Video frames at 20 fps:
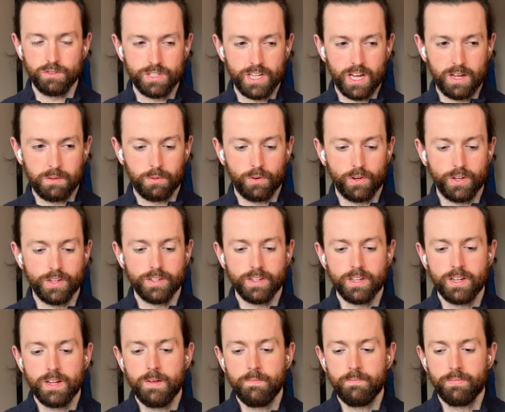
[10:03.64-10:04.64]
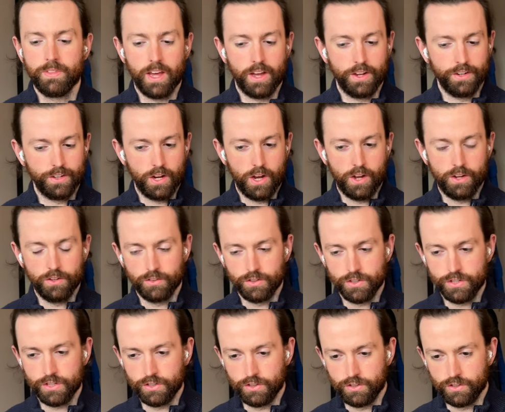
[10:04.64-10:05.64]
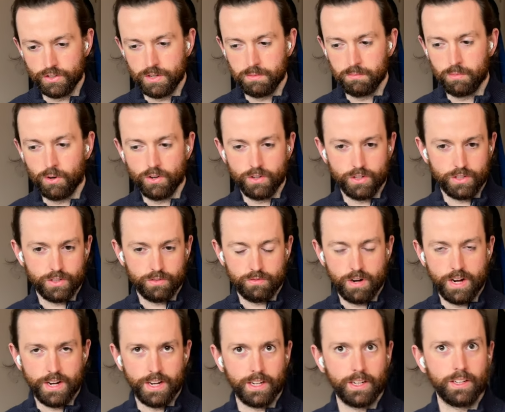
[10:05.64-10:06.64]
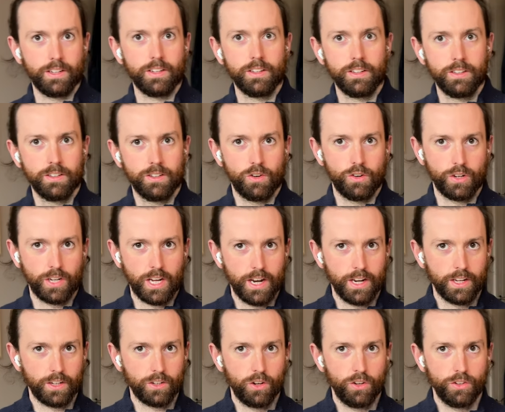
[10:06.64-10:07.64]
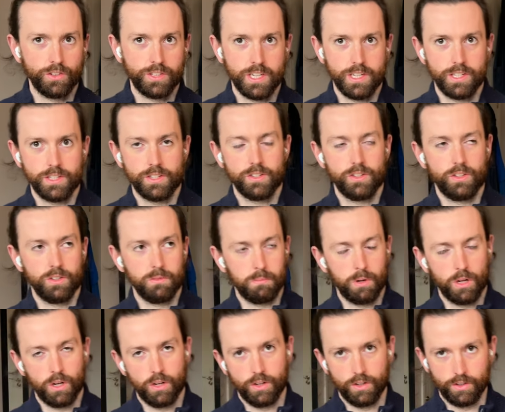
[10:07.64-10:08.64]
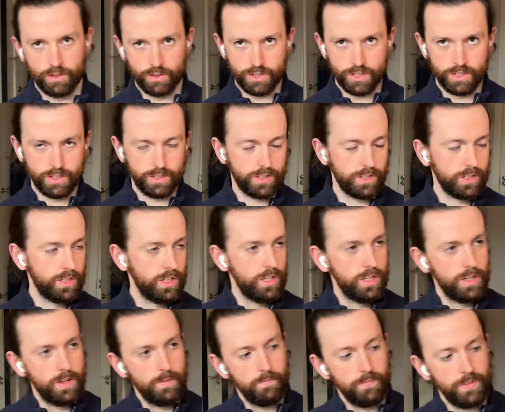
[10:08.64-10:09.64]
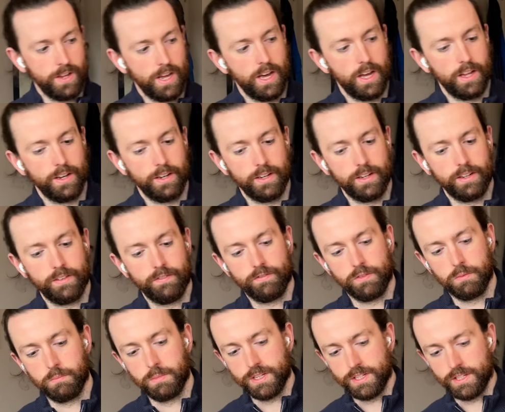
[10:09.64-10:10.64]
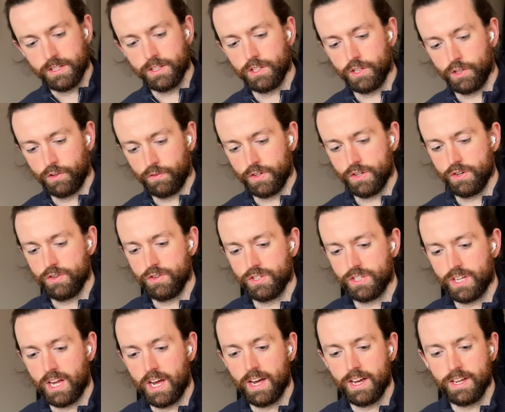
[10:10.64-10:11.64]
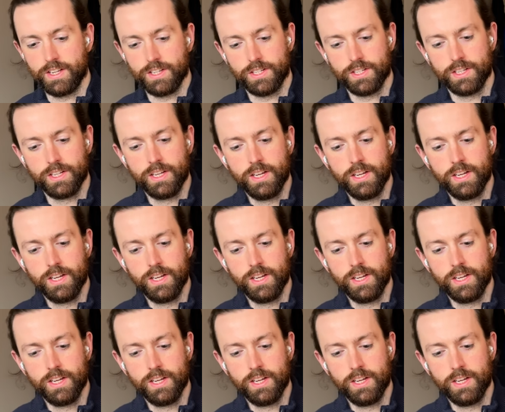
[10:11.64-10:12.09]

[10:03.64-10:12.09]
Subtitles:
standpoint, and I understood the importance of writing organic content on blogs, and for businesses of a certain size,